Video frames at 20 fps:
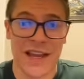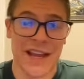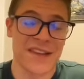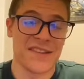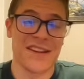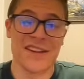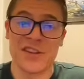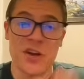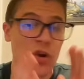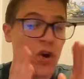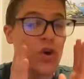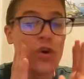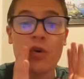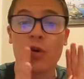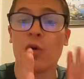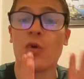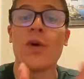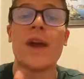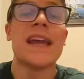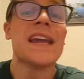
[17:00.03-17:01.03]
Like I said, don't
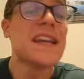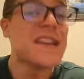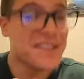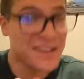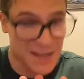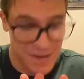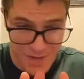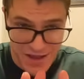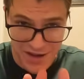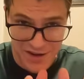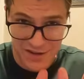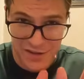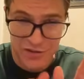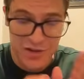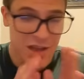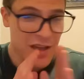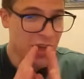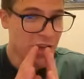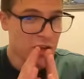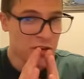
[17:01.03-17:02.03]
go crazy about it,
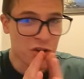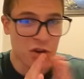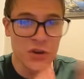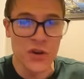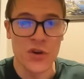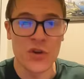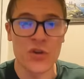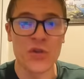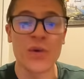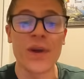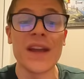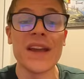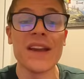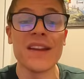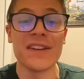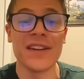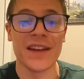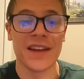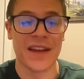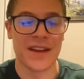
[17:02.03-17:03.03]
though. Don't go
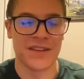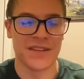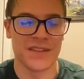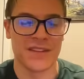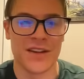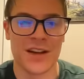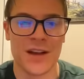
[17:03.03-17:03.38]
crazy against the